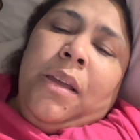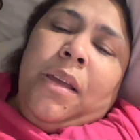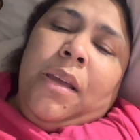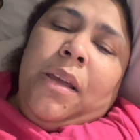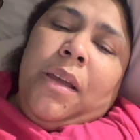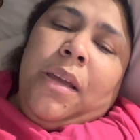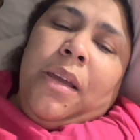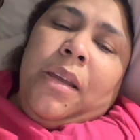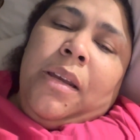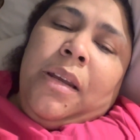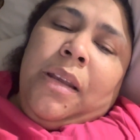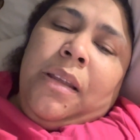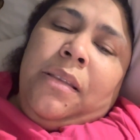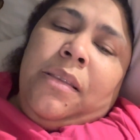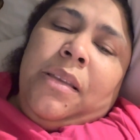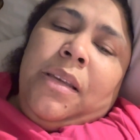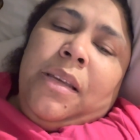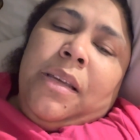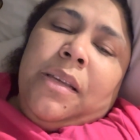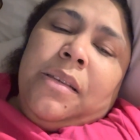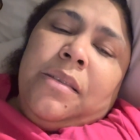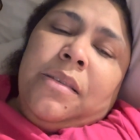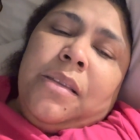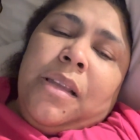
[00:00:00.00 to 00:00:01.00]
and I
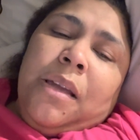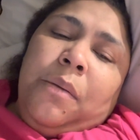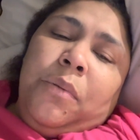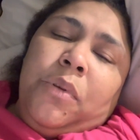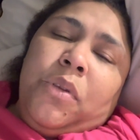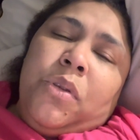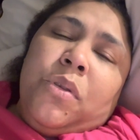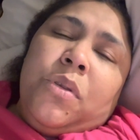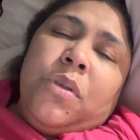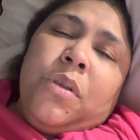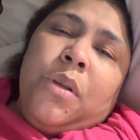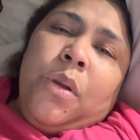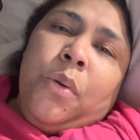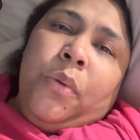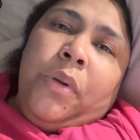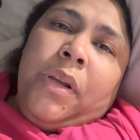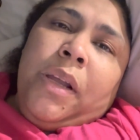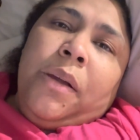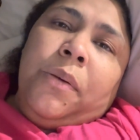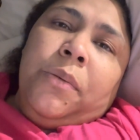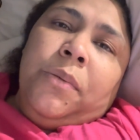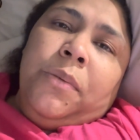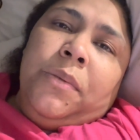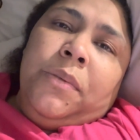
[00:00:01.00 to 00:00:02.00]
think it's time to slow
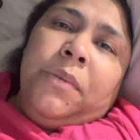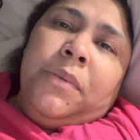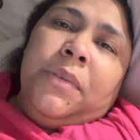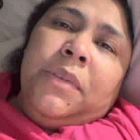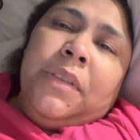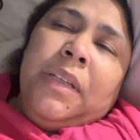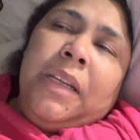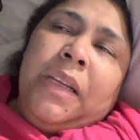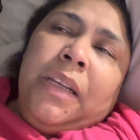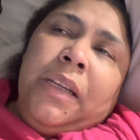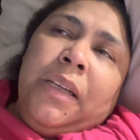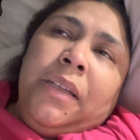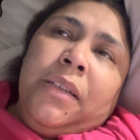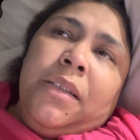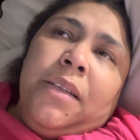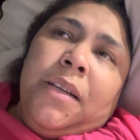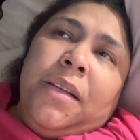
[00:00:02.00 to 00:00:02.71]
down and